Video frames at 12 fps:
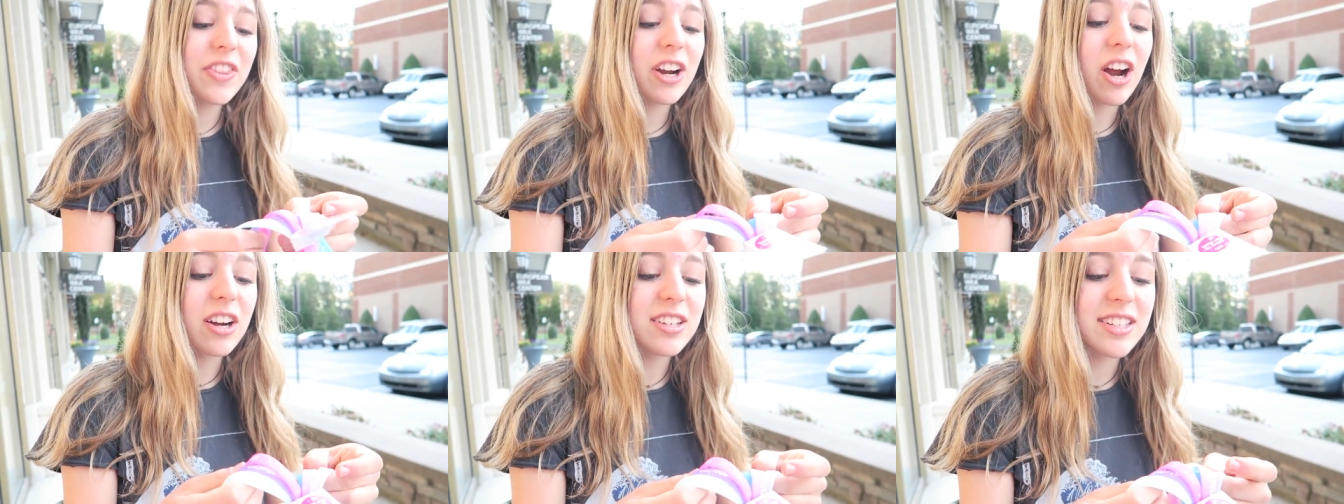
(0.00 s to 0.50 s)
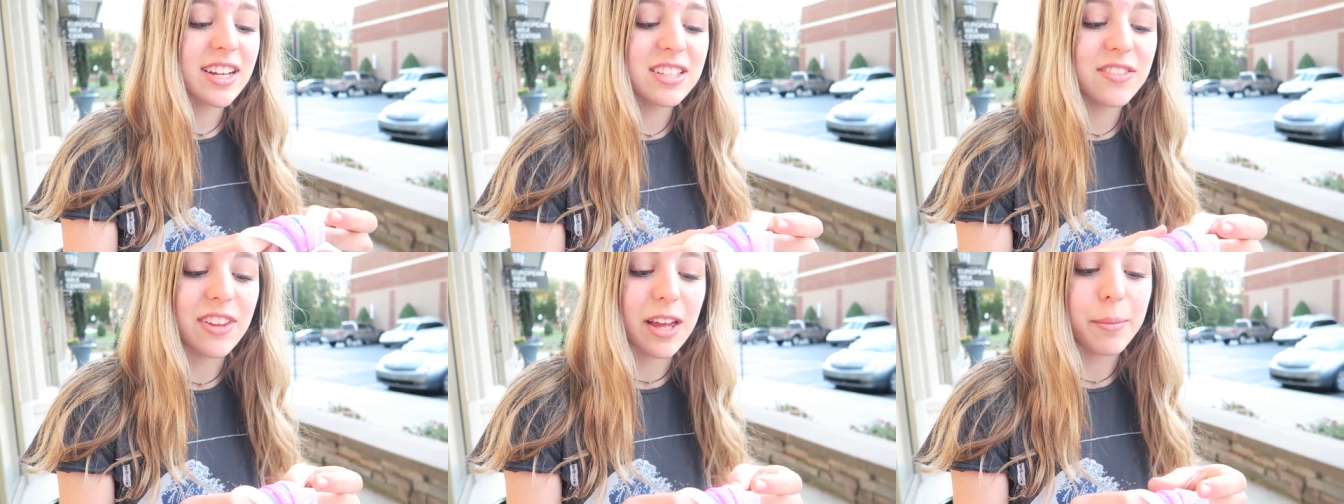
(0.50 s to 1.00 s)
There are
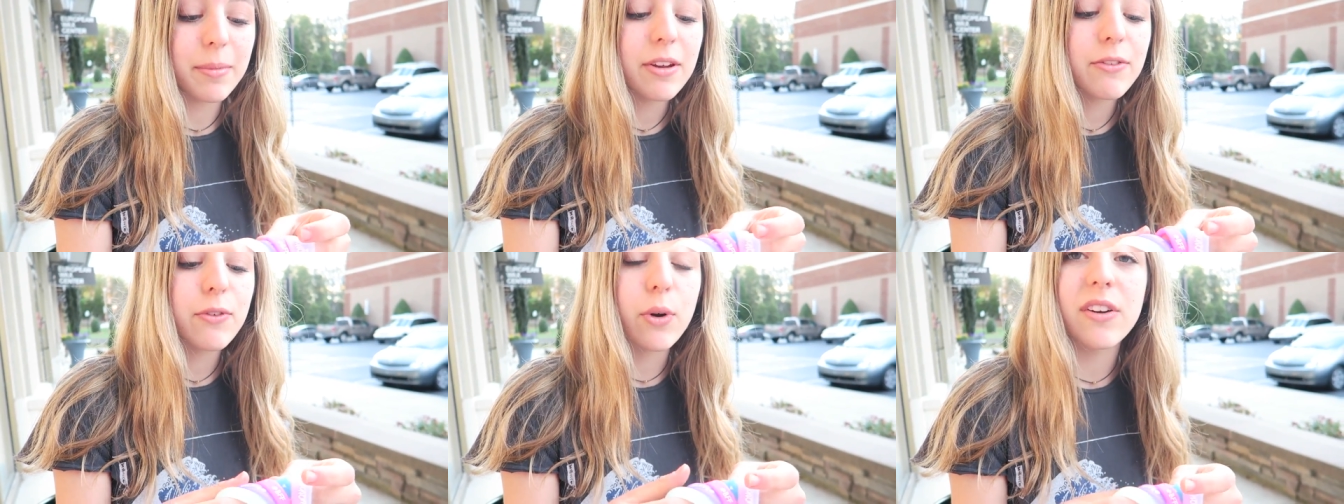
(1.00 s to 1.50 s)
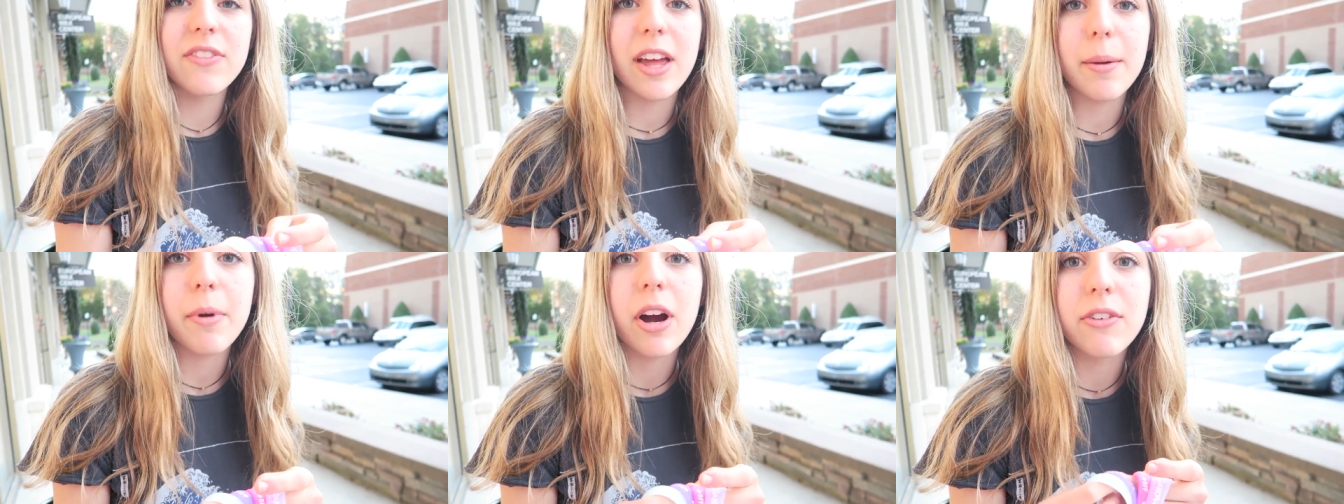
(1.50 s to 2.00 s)
six of them. Four of
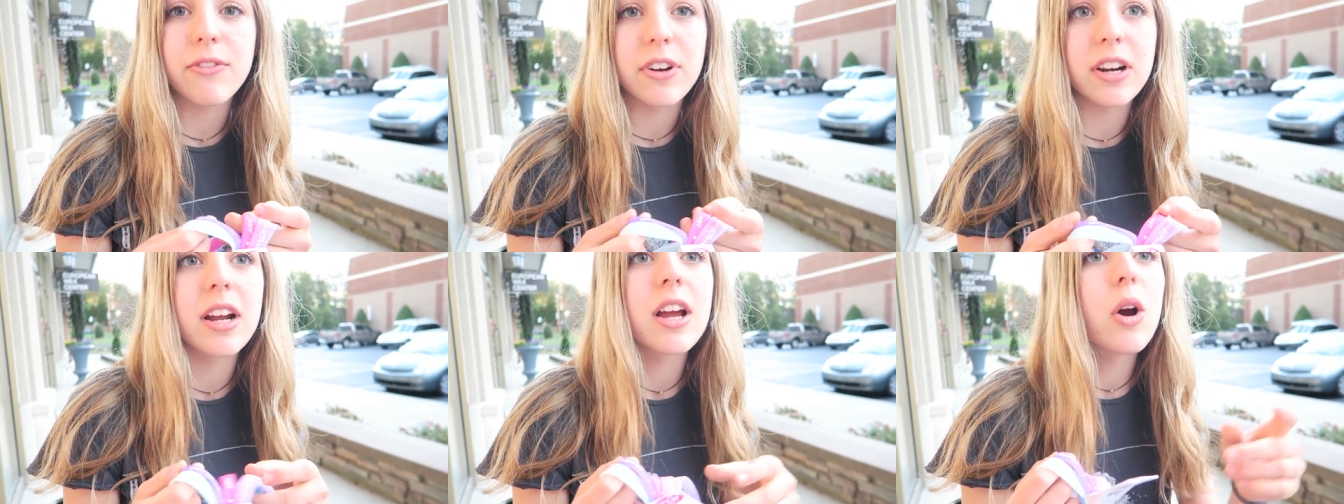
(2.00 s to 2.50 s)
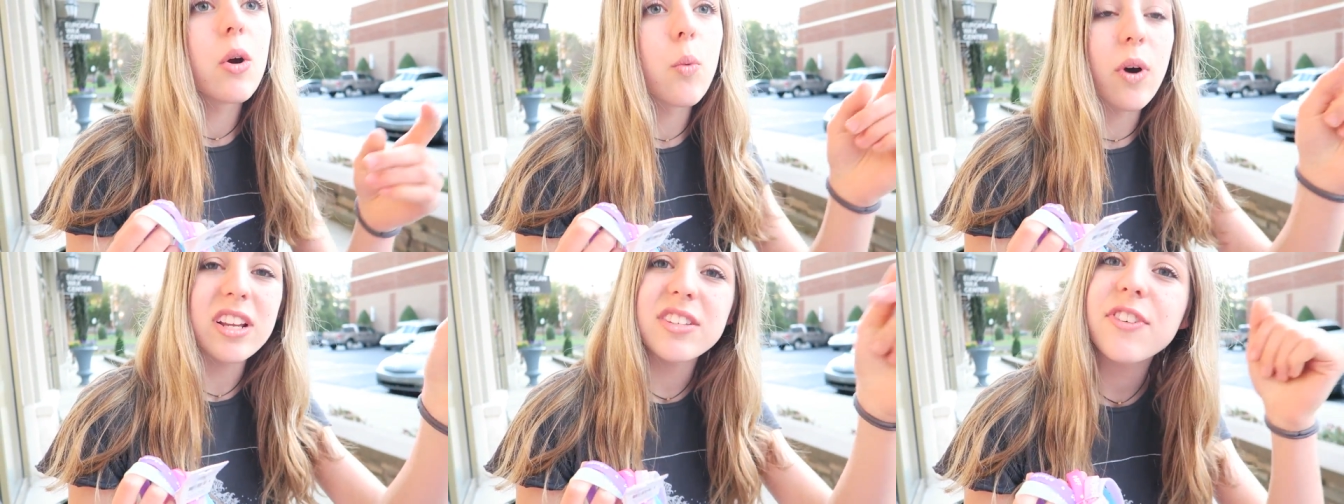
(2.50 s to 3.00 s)
them are for
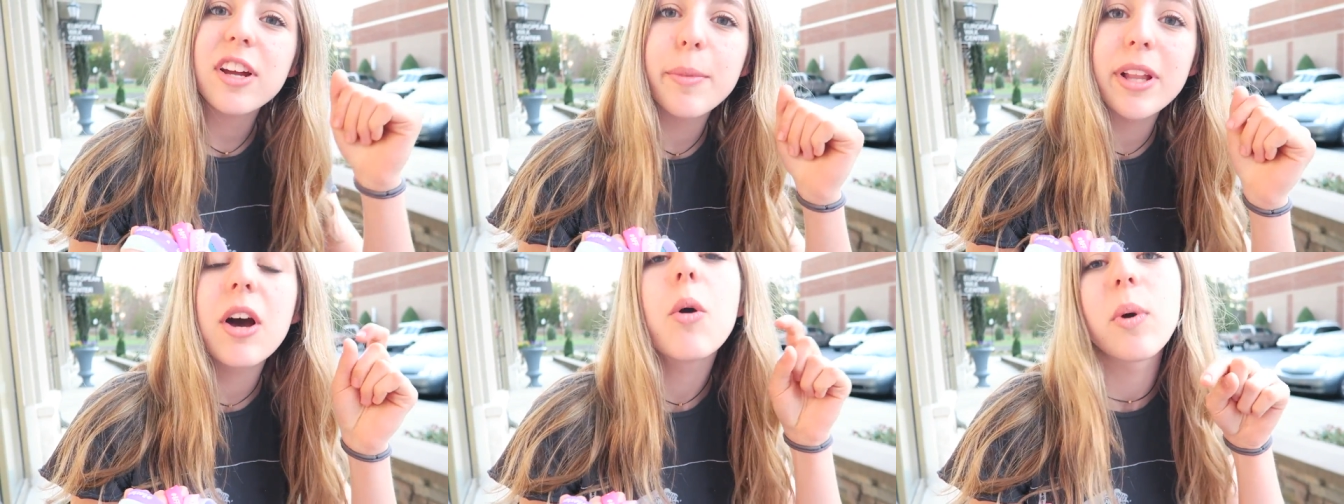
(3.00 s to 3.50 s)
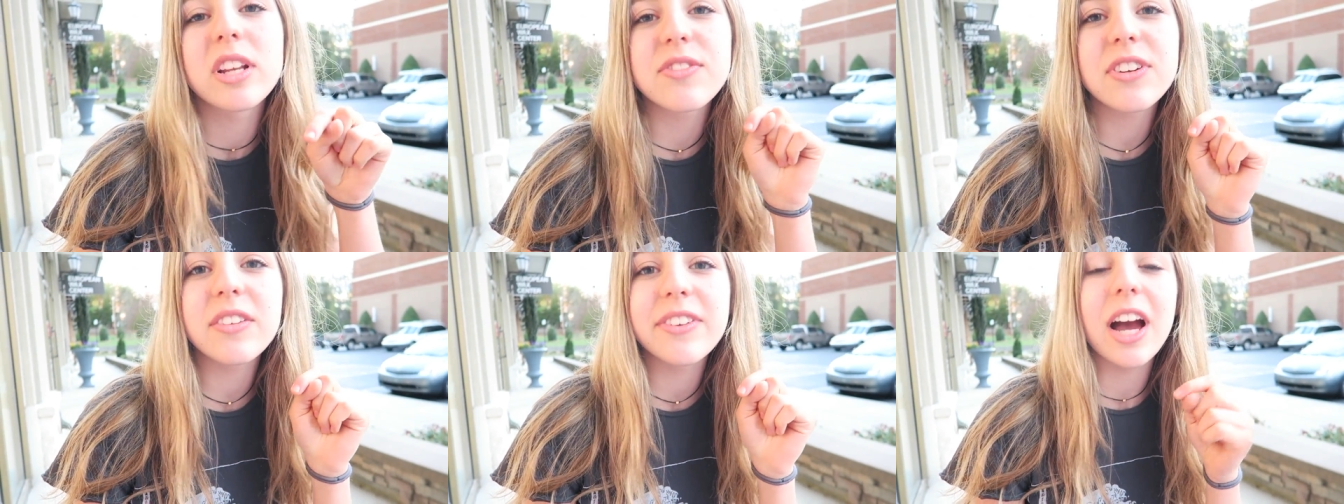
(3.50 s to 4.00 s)
one is for Camilla, one is
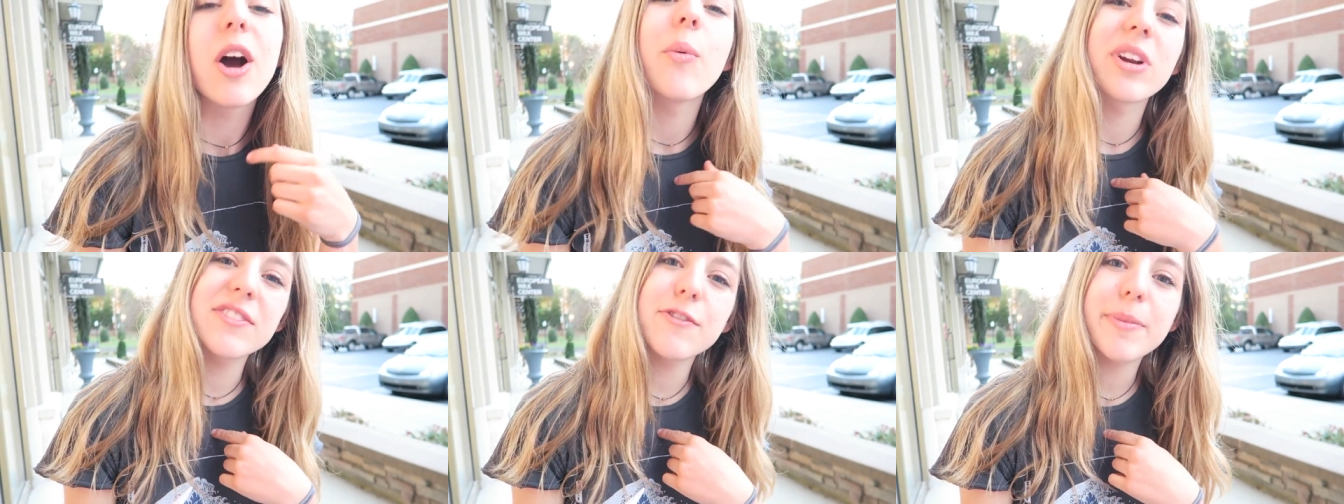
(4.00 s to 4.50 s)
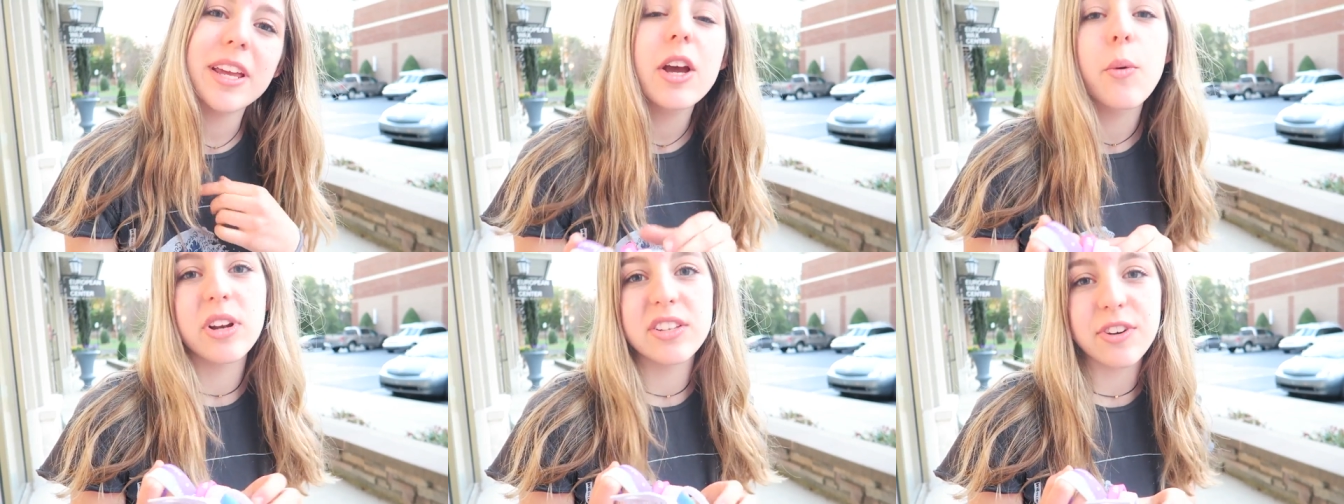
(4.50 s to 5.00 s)
for Olivia, one is for me,
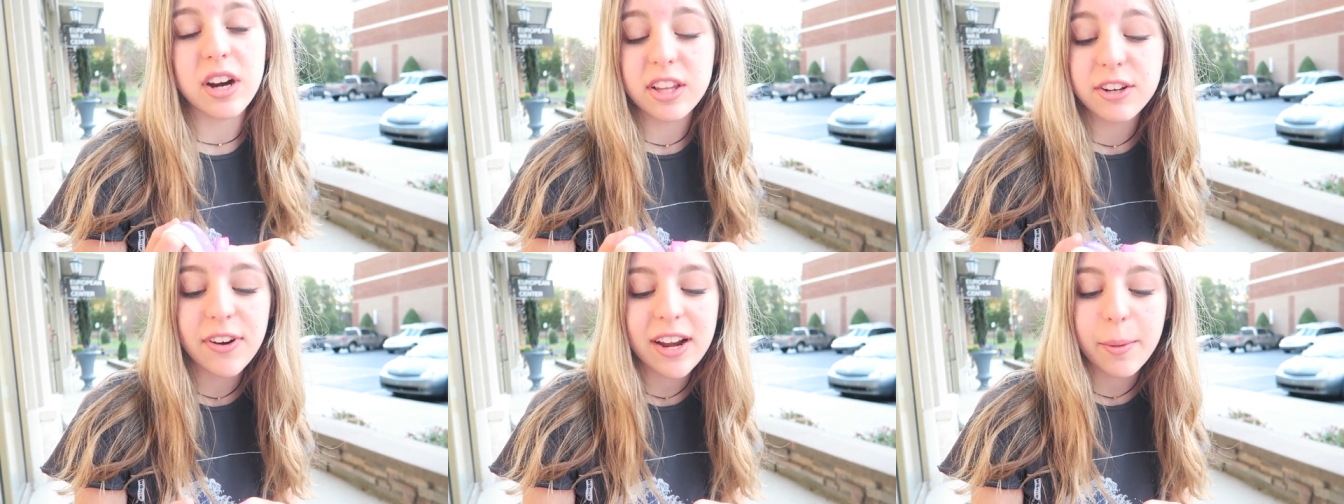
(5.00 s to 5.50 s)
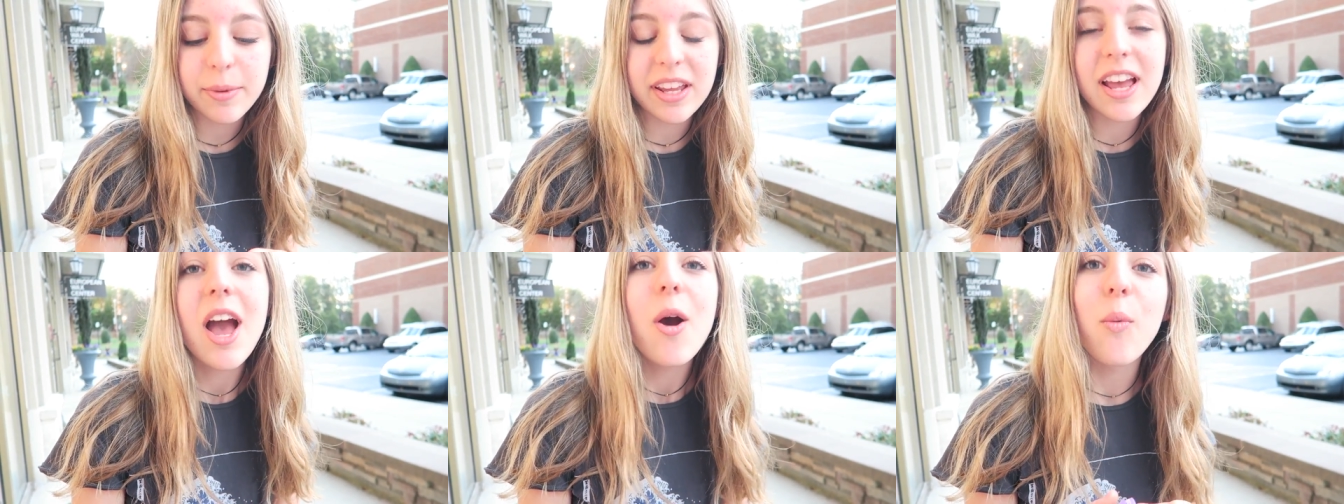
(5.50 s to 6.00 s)
one is for our other friend Emily,